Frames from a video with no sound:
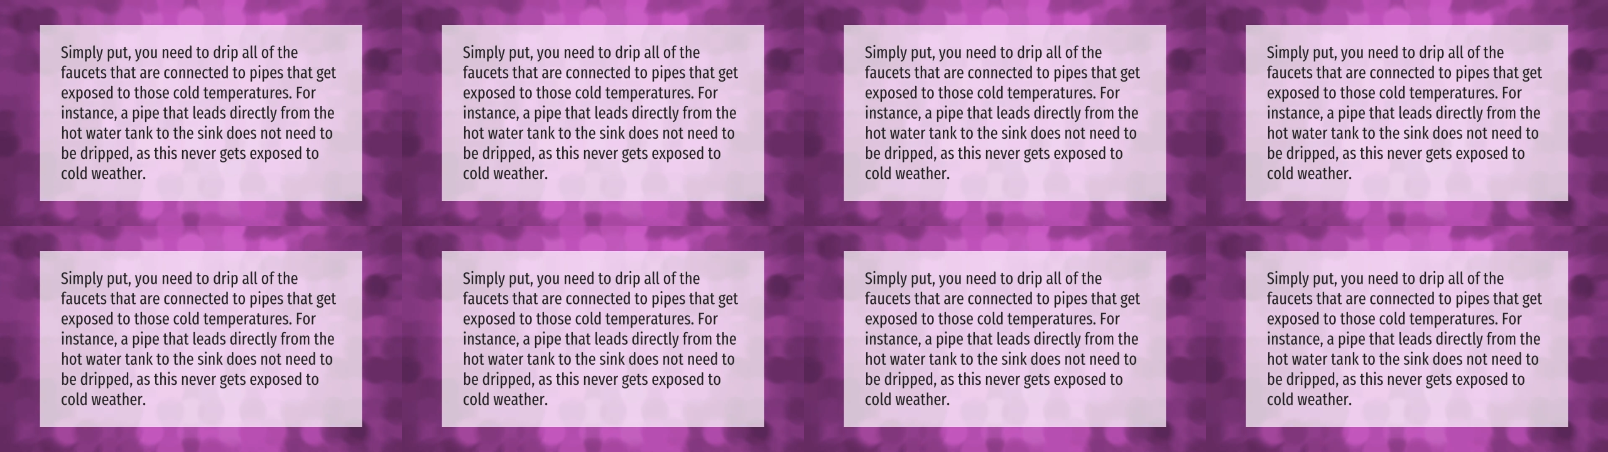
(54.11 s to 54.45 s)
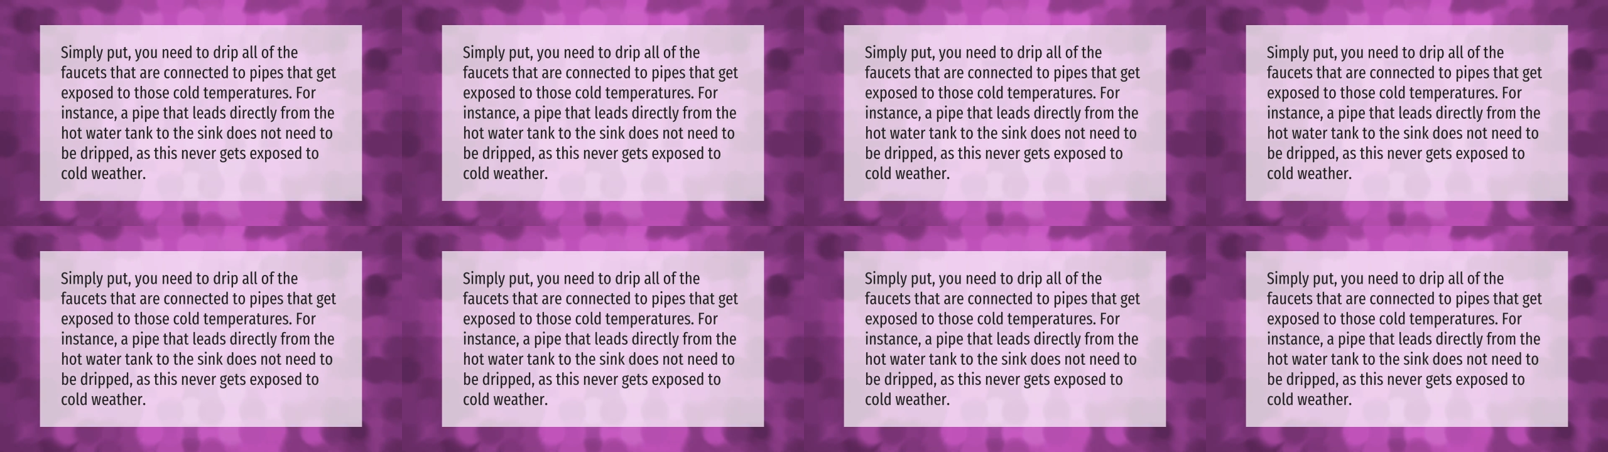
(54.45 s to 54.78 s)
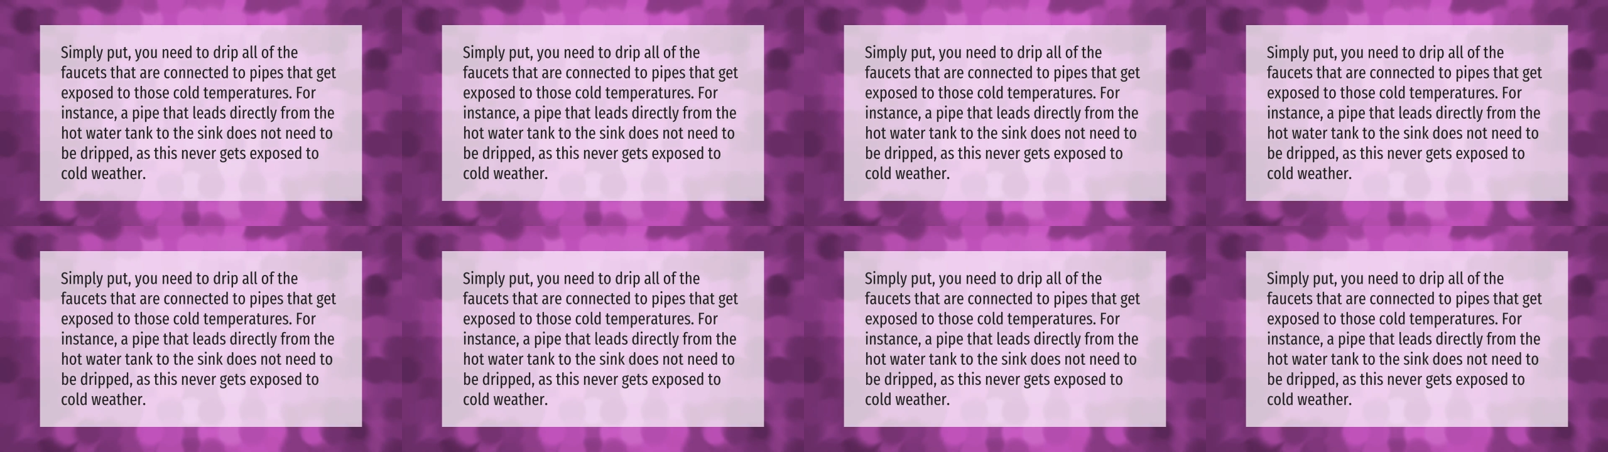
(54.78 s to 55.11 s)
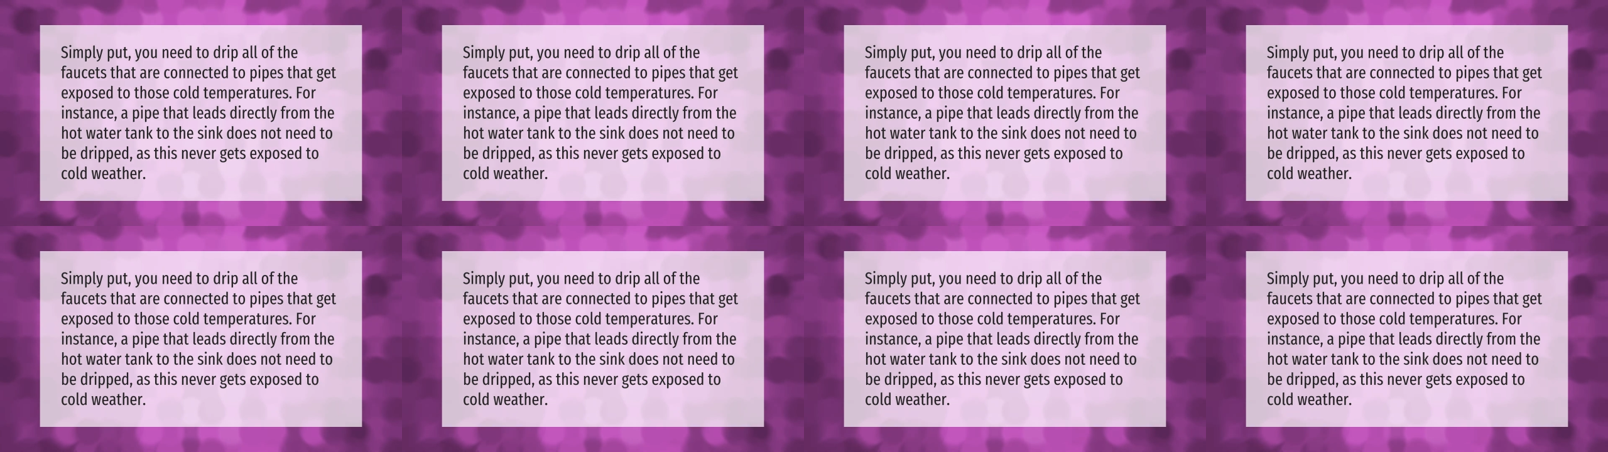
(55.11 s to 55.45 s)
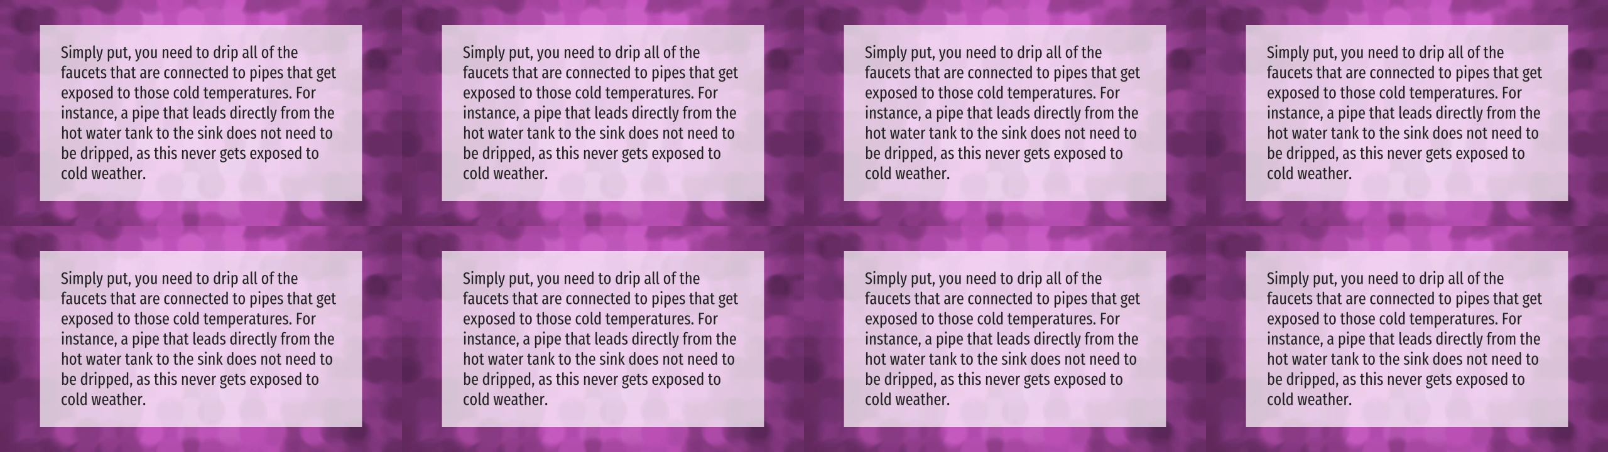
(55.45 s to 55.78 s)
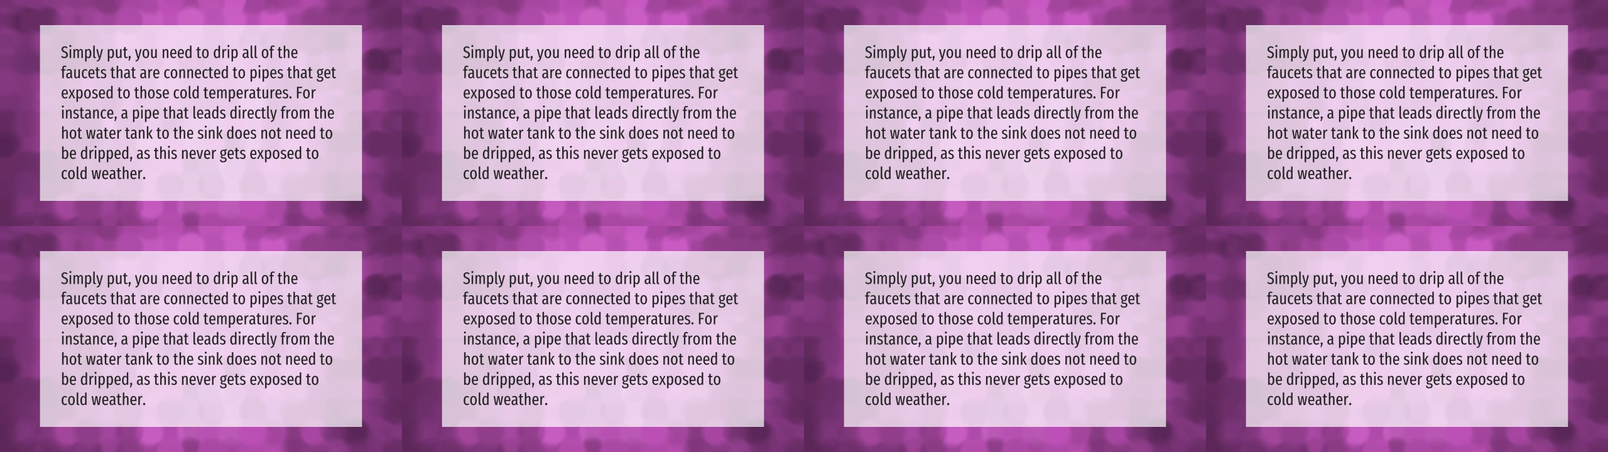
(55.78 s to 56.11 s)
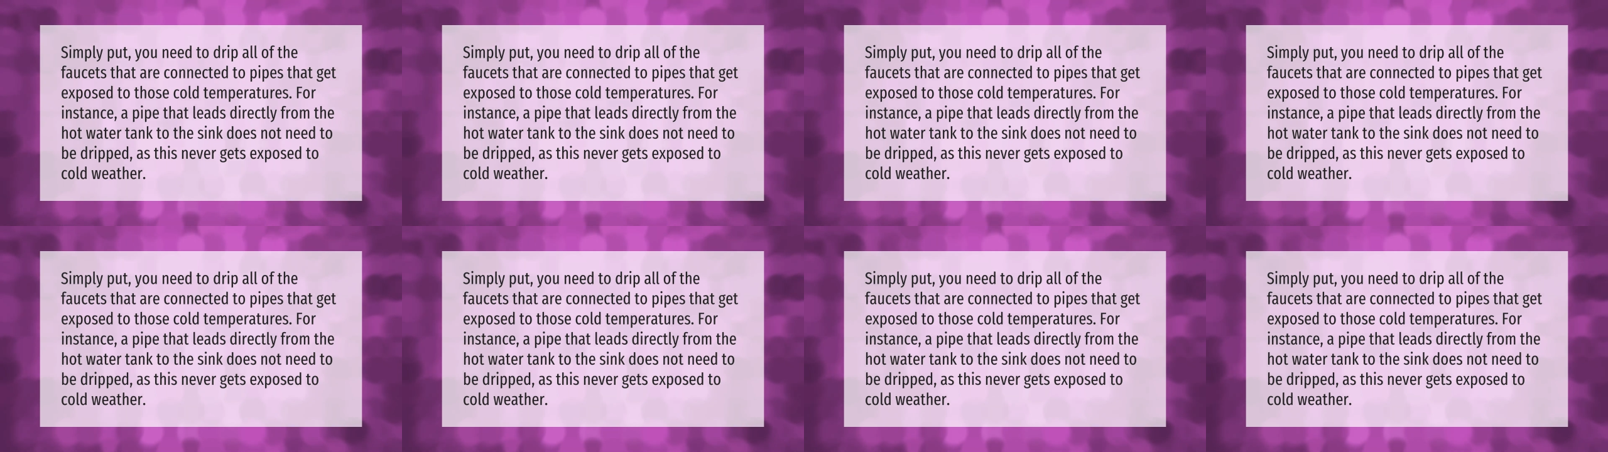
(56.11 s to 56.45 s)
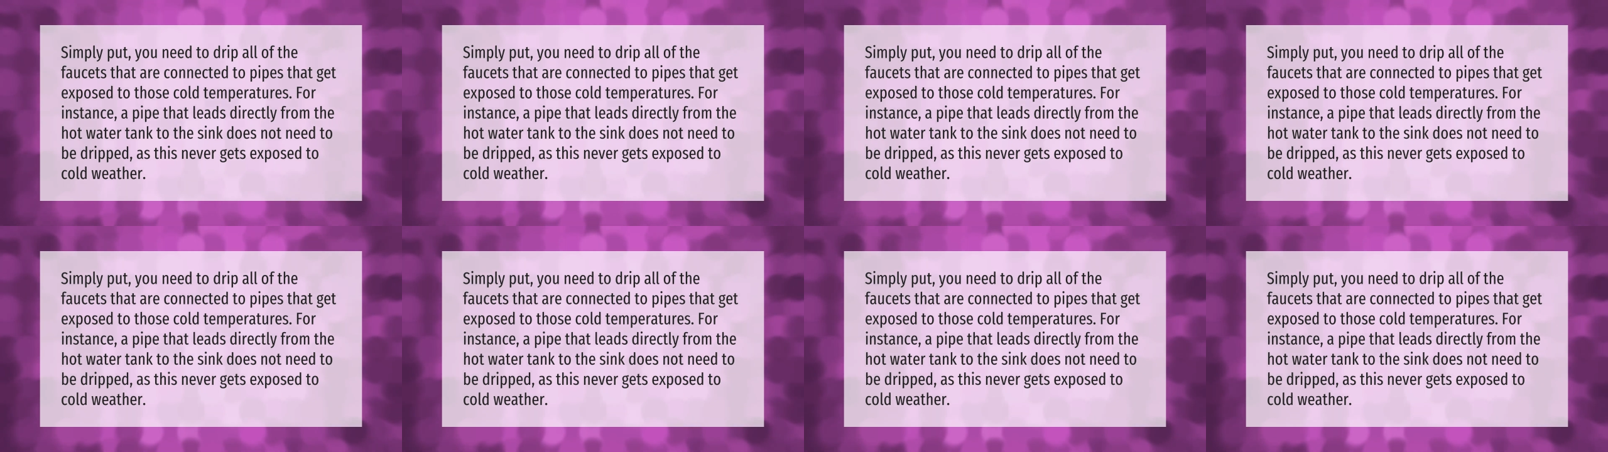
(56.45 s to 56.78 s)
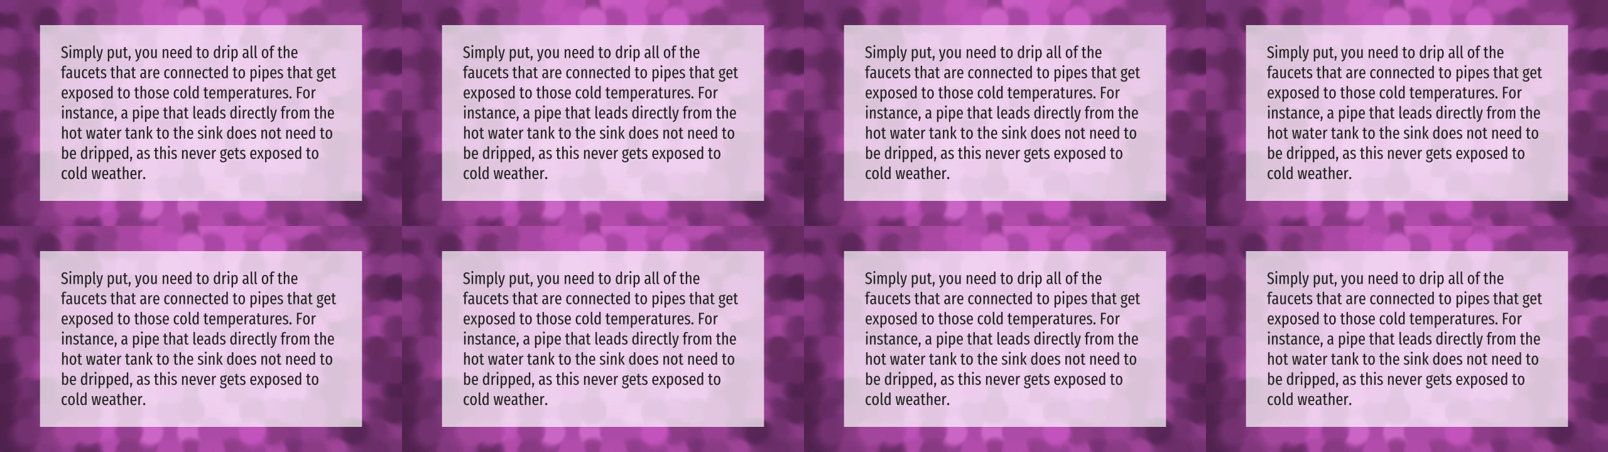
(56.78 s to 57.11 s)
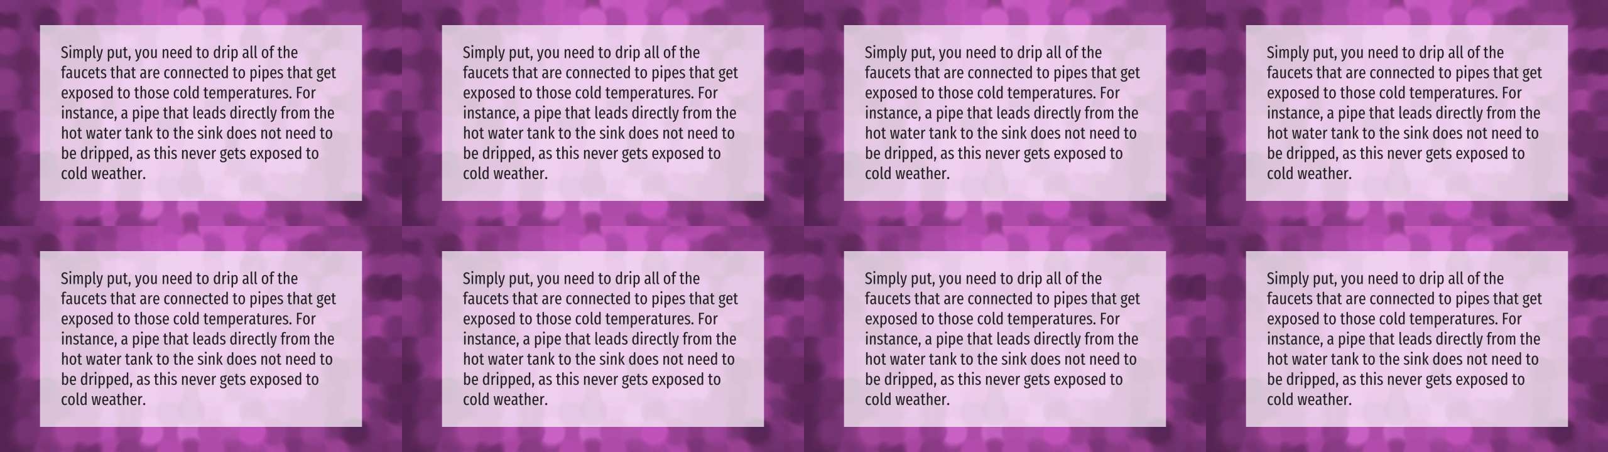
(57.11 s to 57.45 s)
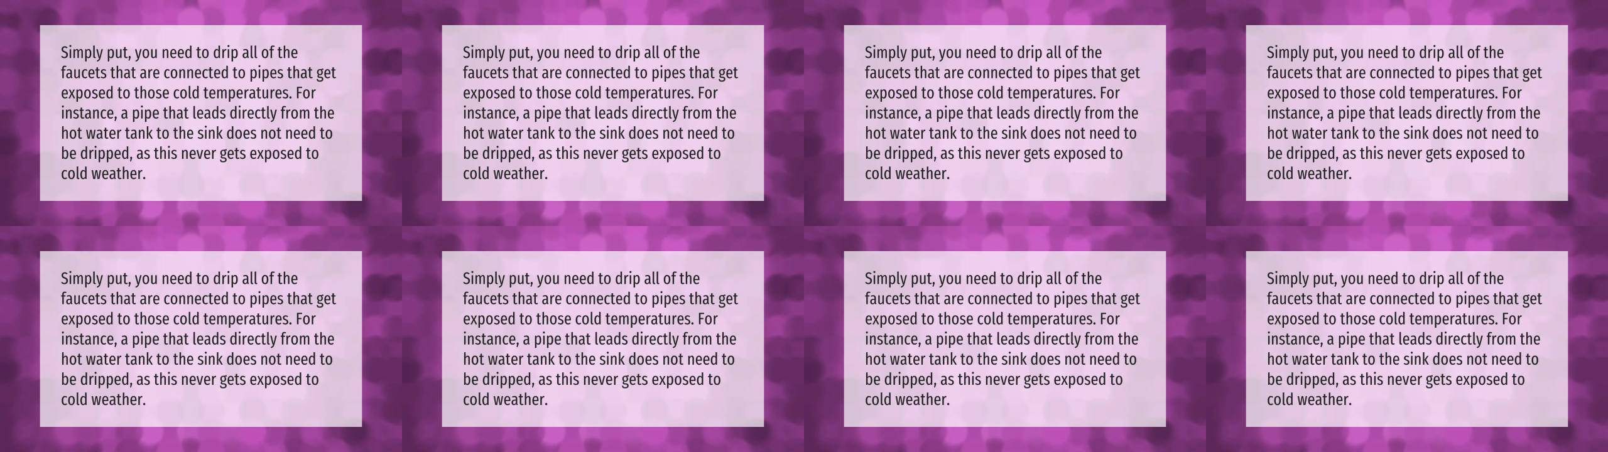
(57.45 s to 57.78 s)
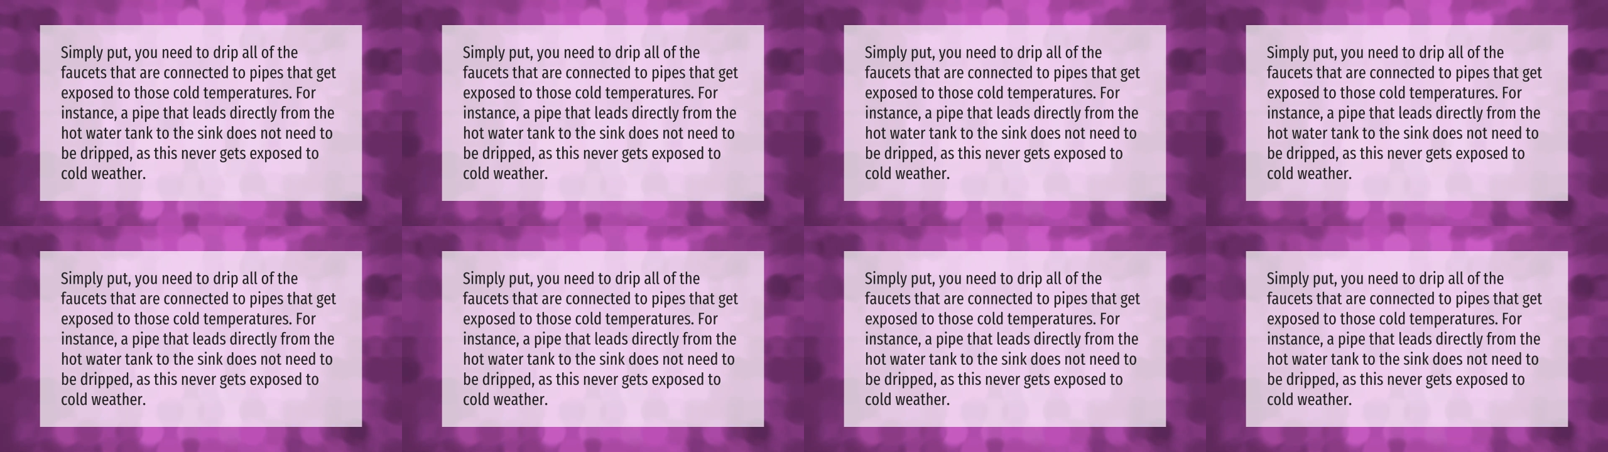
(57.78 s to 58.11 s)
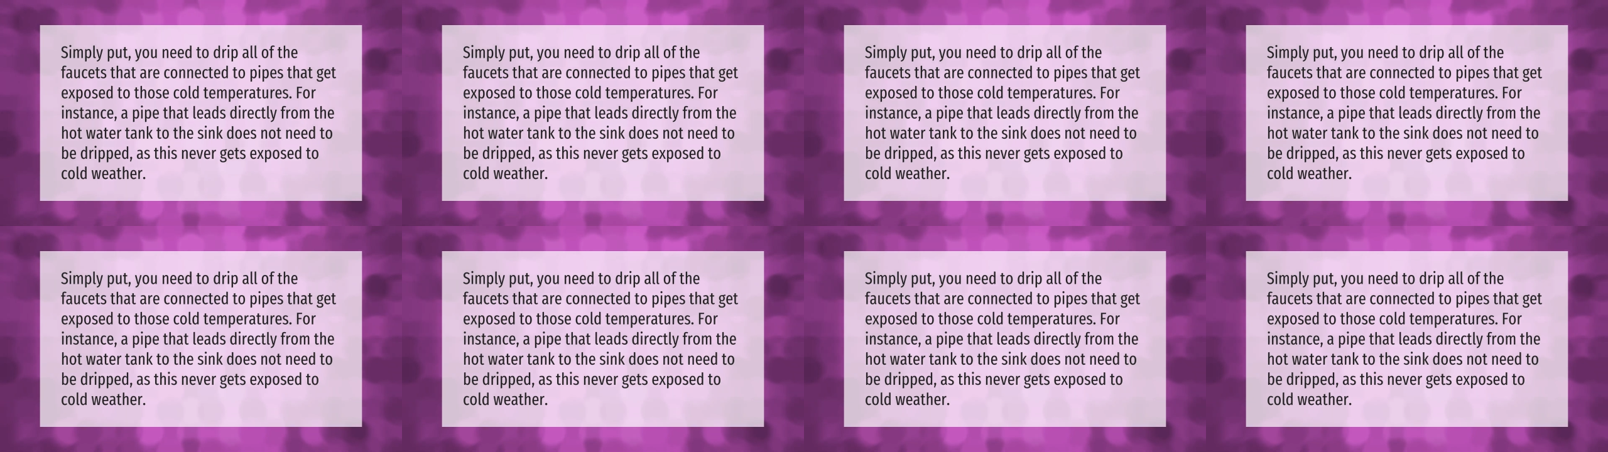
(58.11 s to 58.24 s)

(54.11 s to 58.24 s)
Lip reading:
No face is visible, so there are no lips to read.